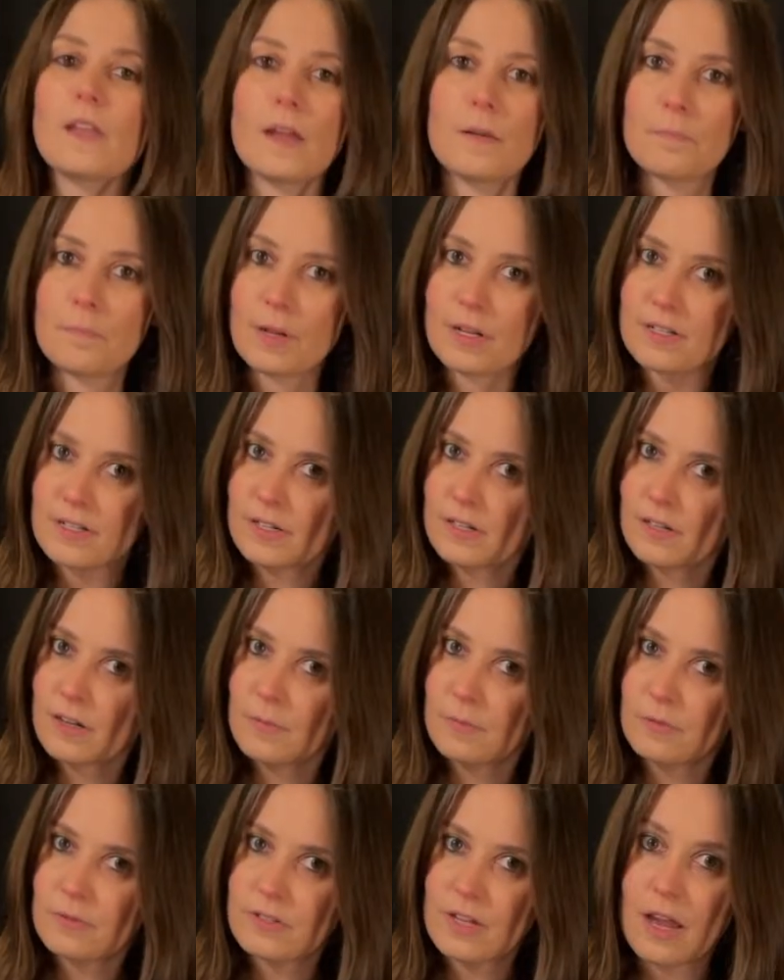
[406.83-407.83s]
and bend it a
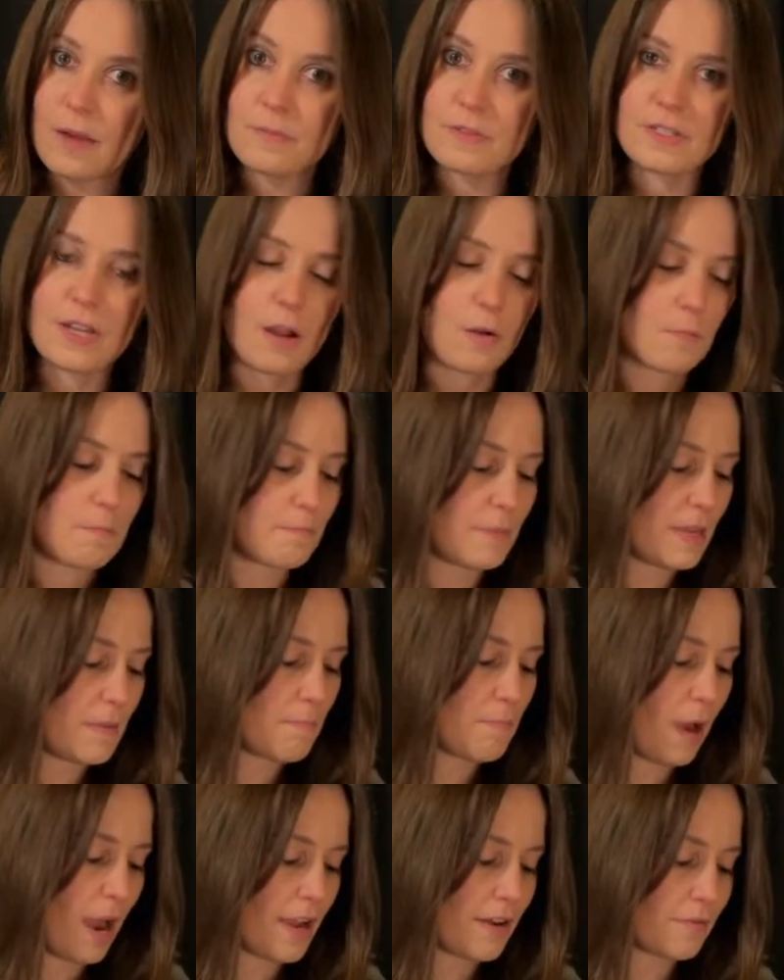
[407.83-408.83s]
couple times. Now, be
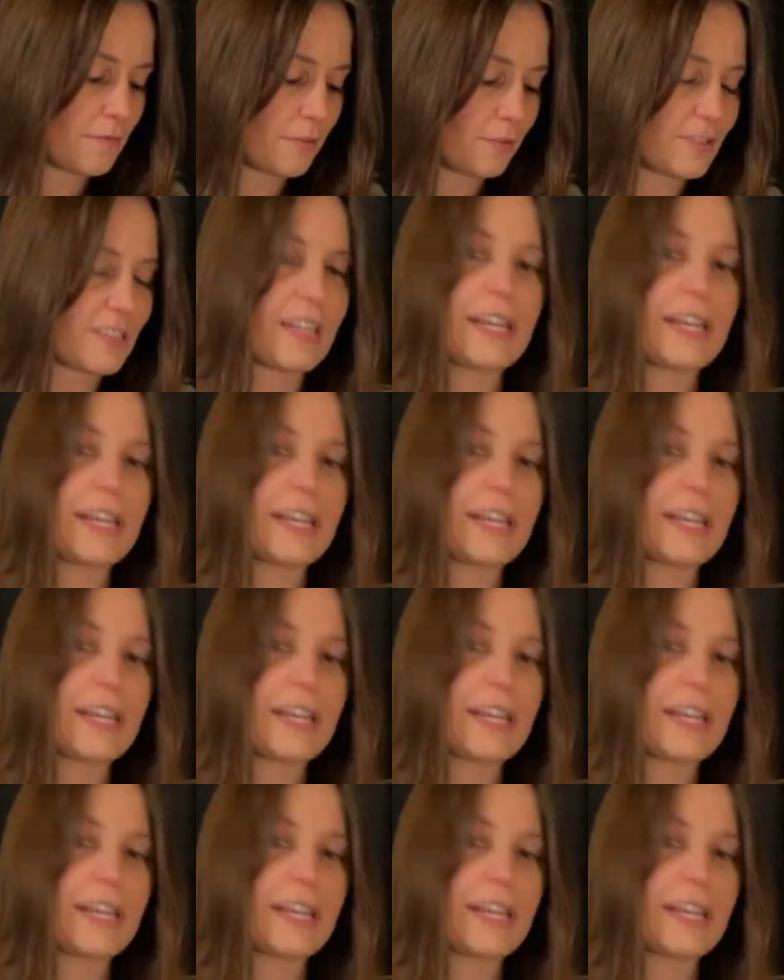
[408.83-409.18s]
mindful